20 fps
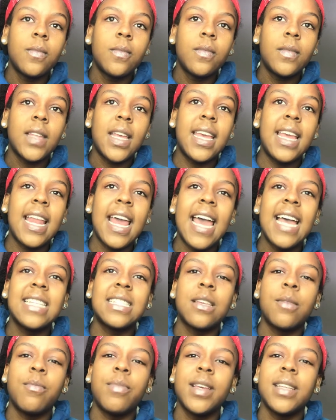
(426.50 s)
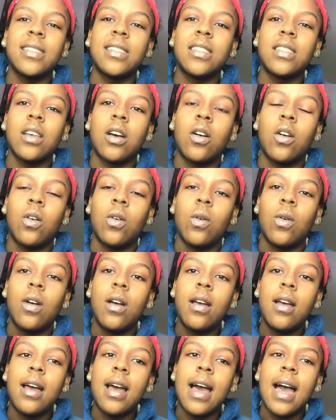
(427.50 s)
it hasn't been so
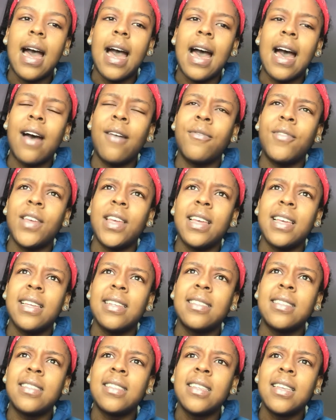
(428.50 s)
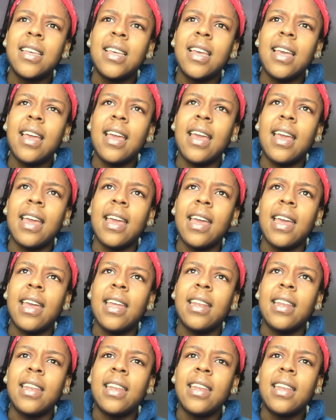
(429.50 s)
obvious
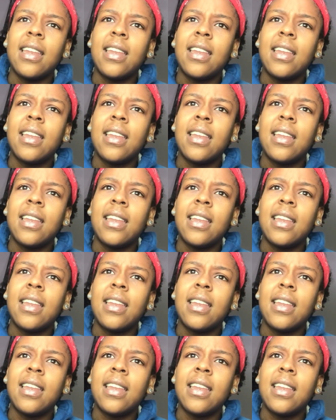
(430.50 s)
and